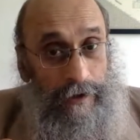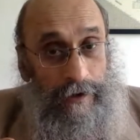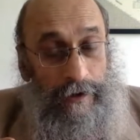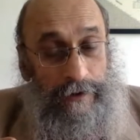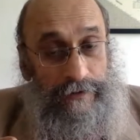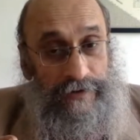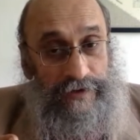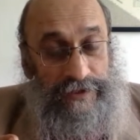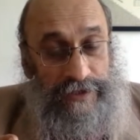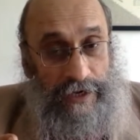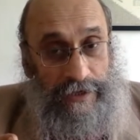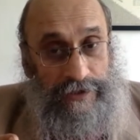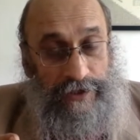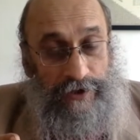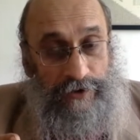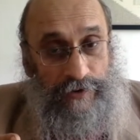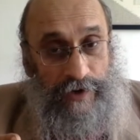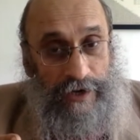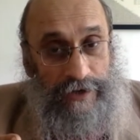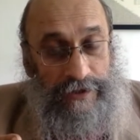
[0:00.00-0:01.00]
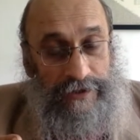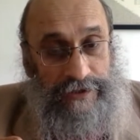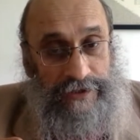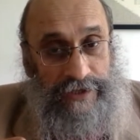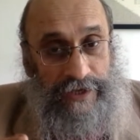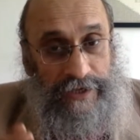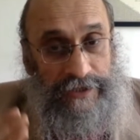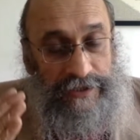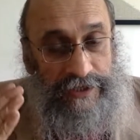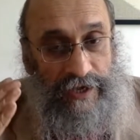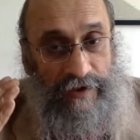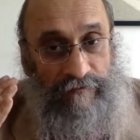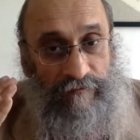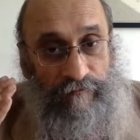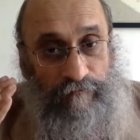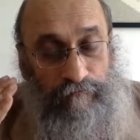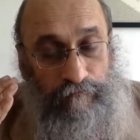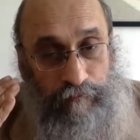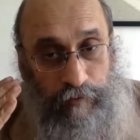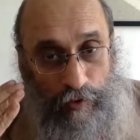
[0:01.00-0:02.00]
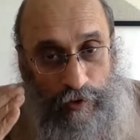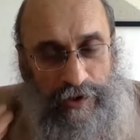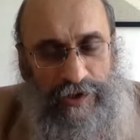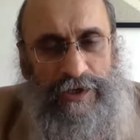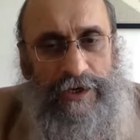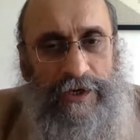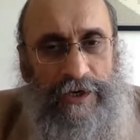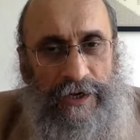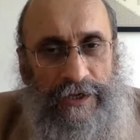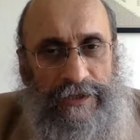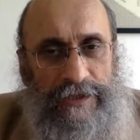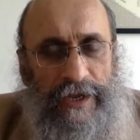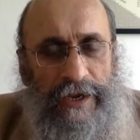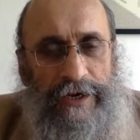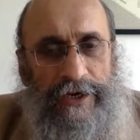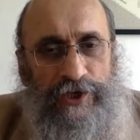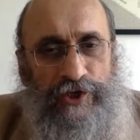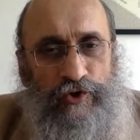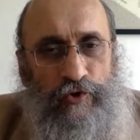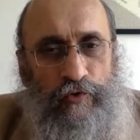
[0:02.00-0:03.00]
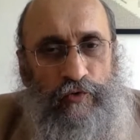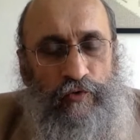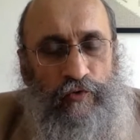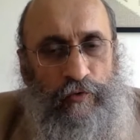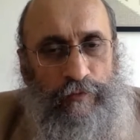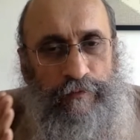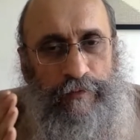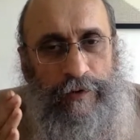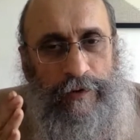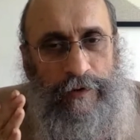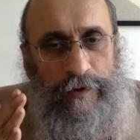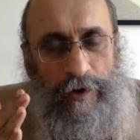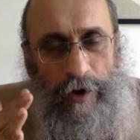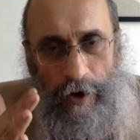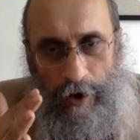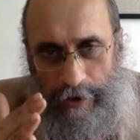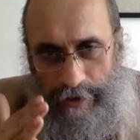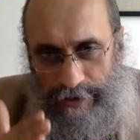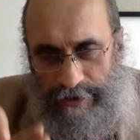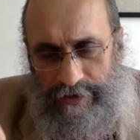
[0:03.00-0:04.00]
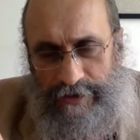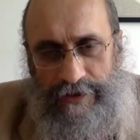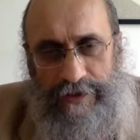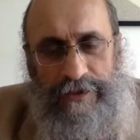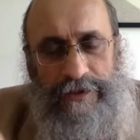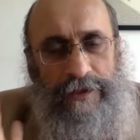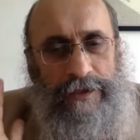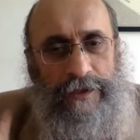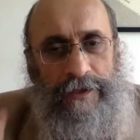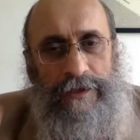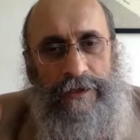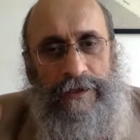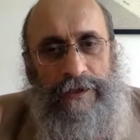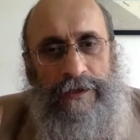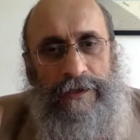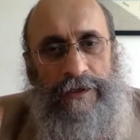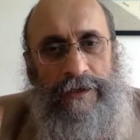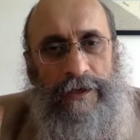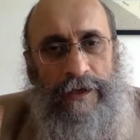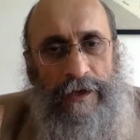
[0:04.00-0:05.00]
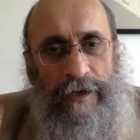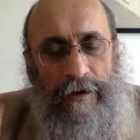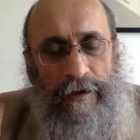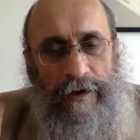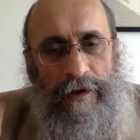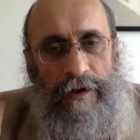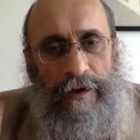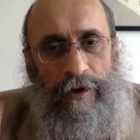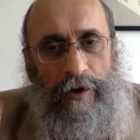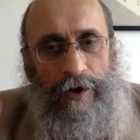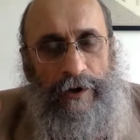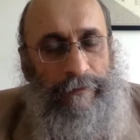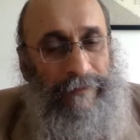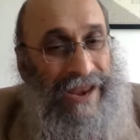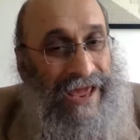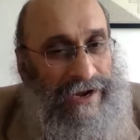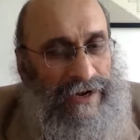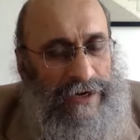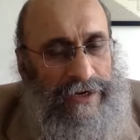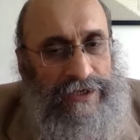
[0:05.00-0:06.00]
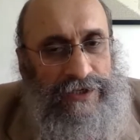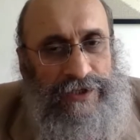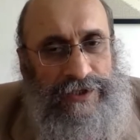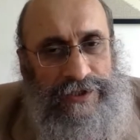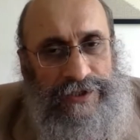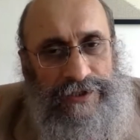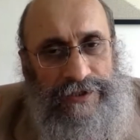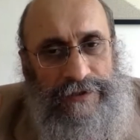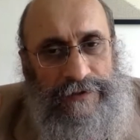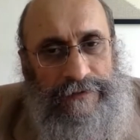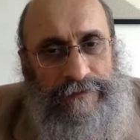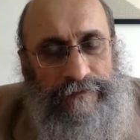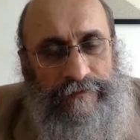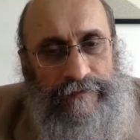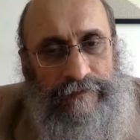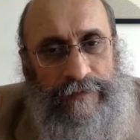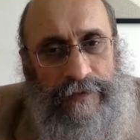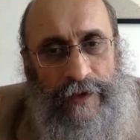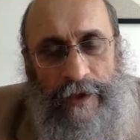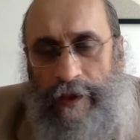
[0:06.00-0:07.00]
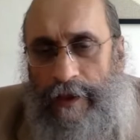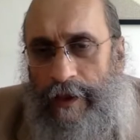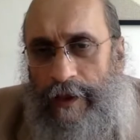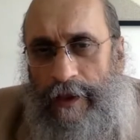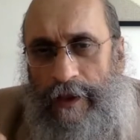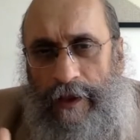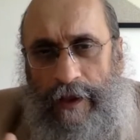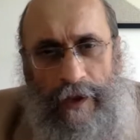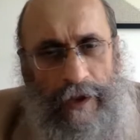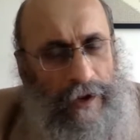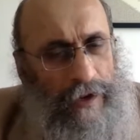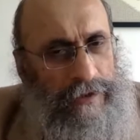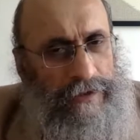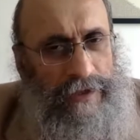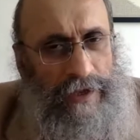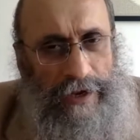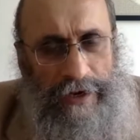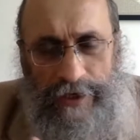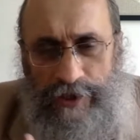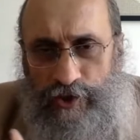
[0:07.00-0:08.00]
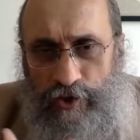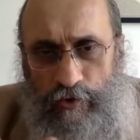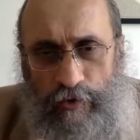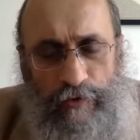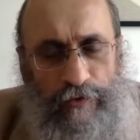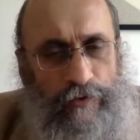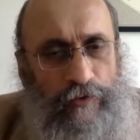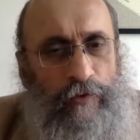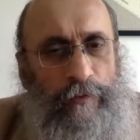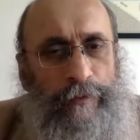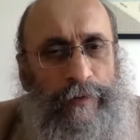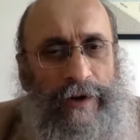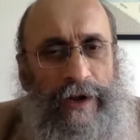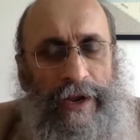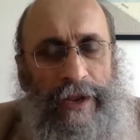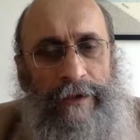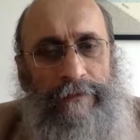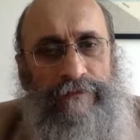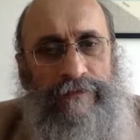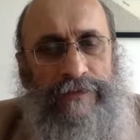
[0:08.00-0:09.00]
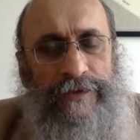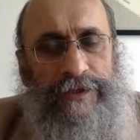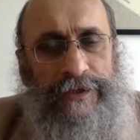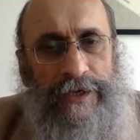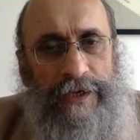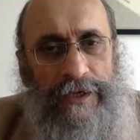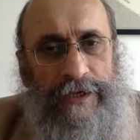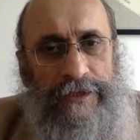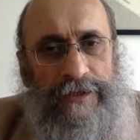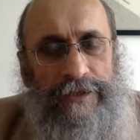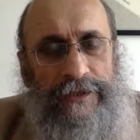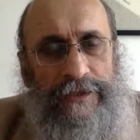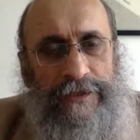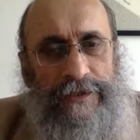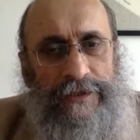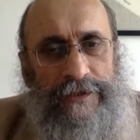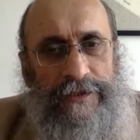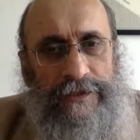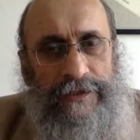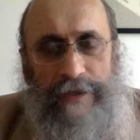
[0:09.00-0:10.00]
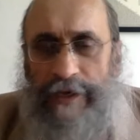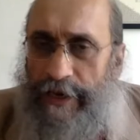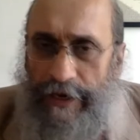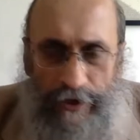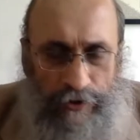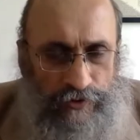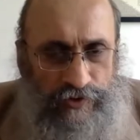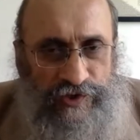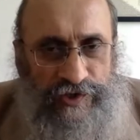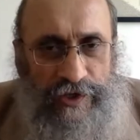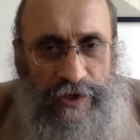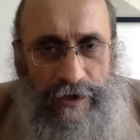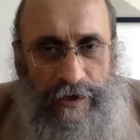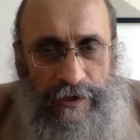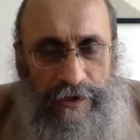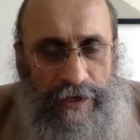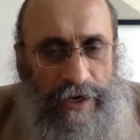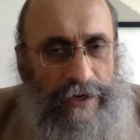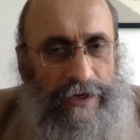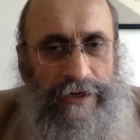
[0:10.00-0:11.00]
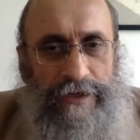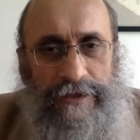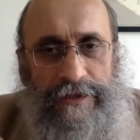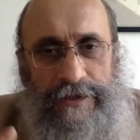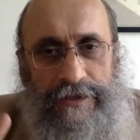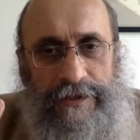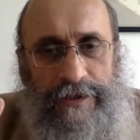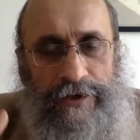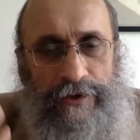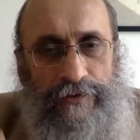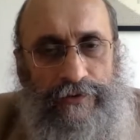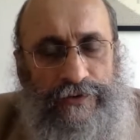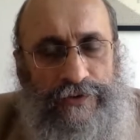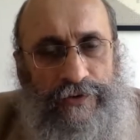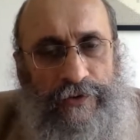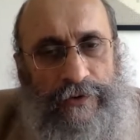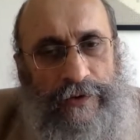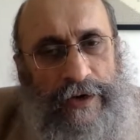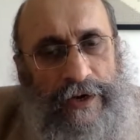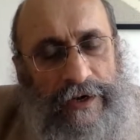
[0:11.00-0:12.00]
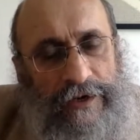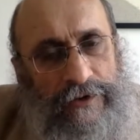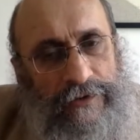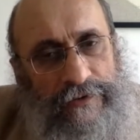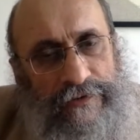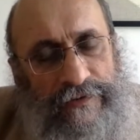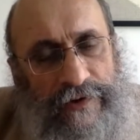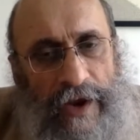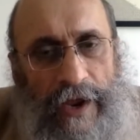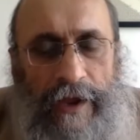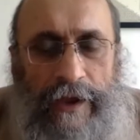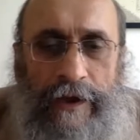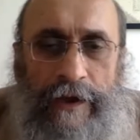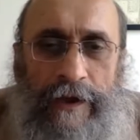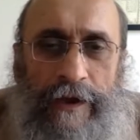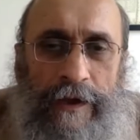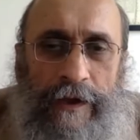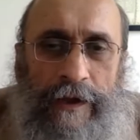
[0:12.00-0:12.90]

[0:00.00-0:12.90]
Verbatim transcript: Countries like the United States have put the NSO group on its on a blacklist. The NSO group claims it's innocent, that it's used only to track